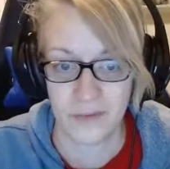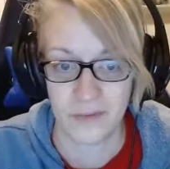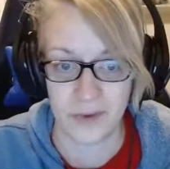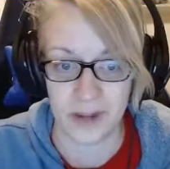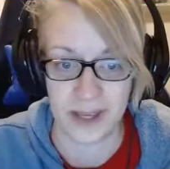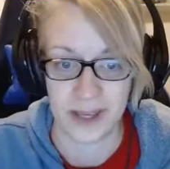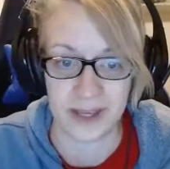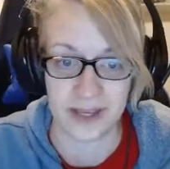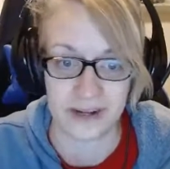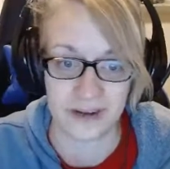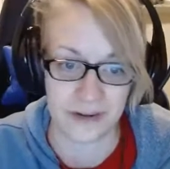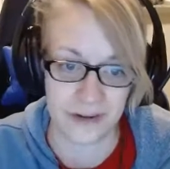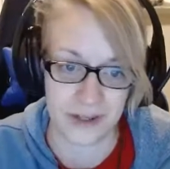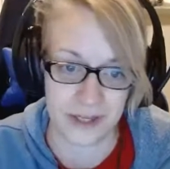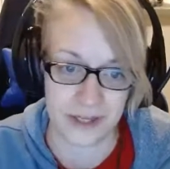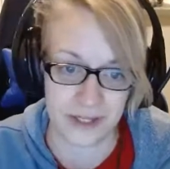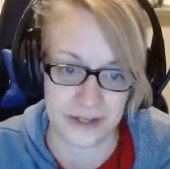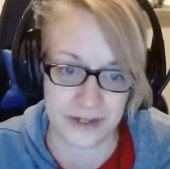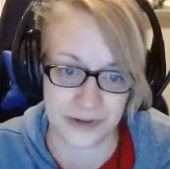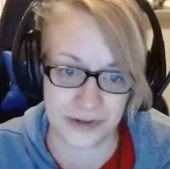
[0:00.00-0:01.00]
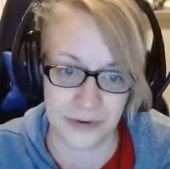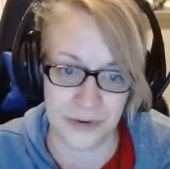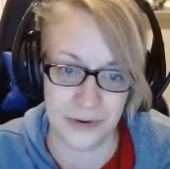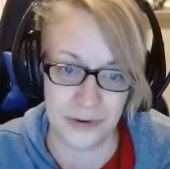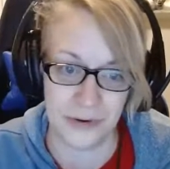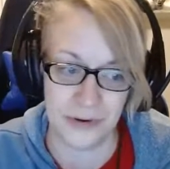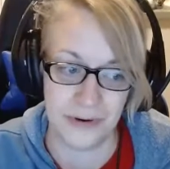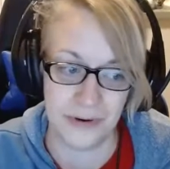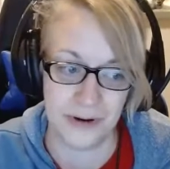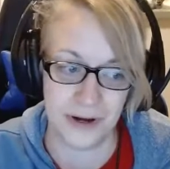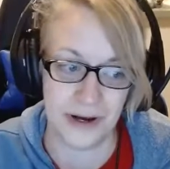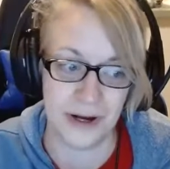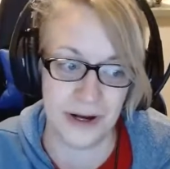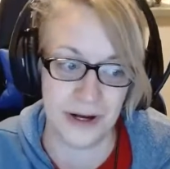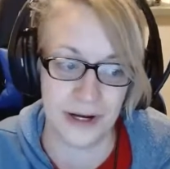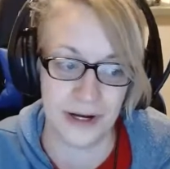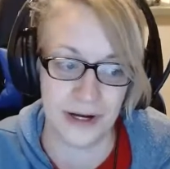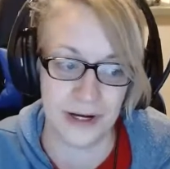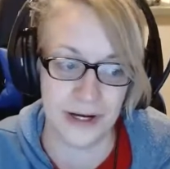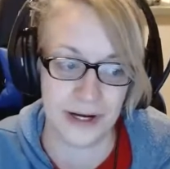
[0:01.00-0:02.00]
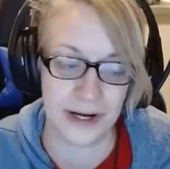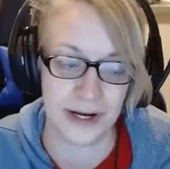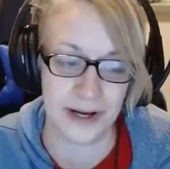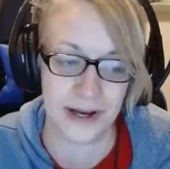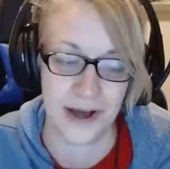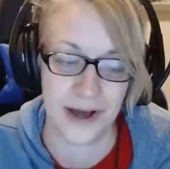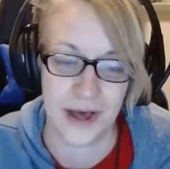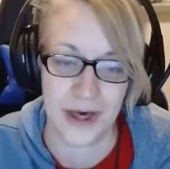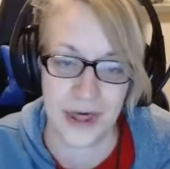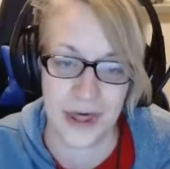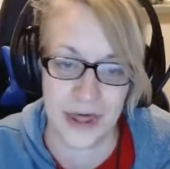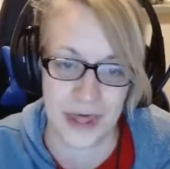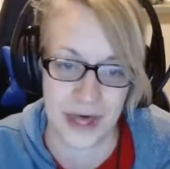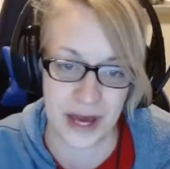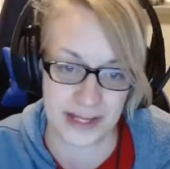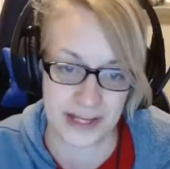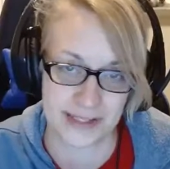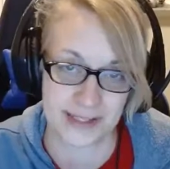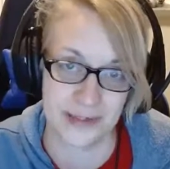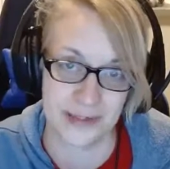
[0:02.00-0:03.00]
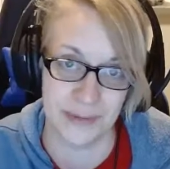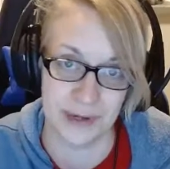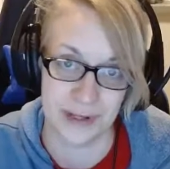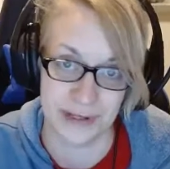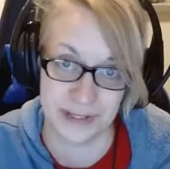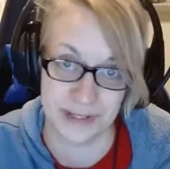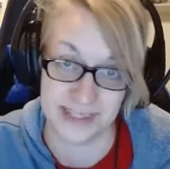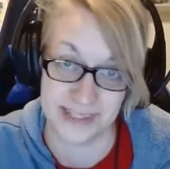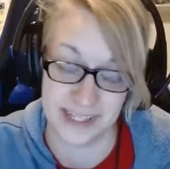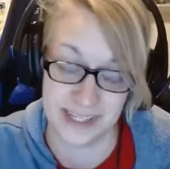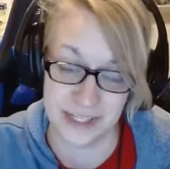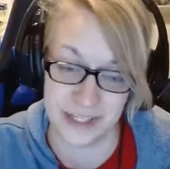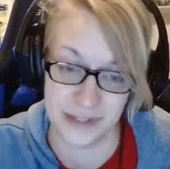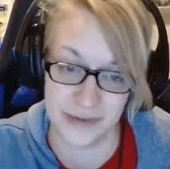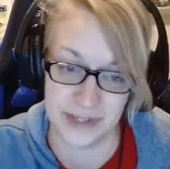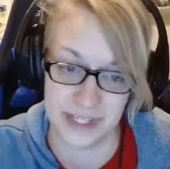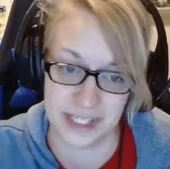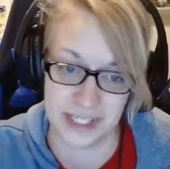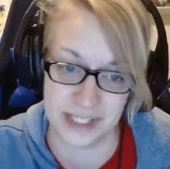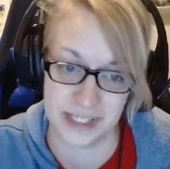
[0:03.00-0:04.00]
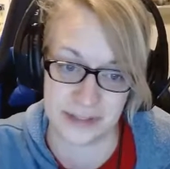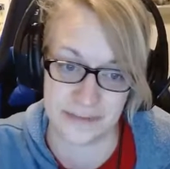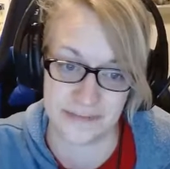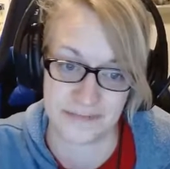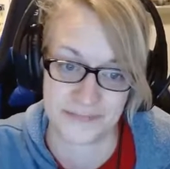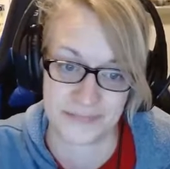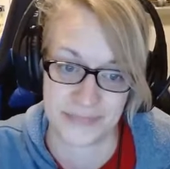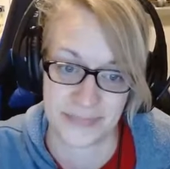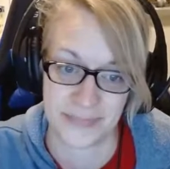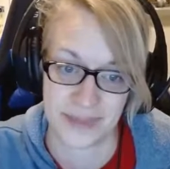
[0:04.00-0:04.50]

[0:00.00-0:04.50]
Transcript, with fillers: We can only control our thoughts about the situation.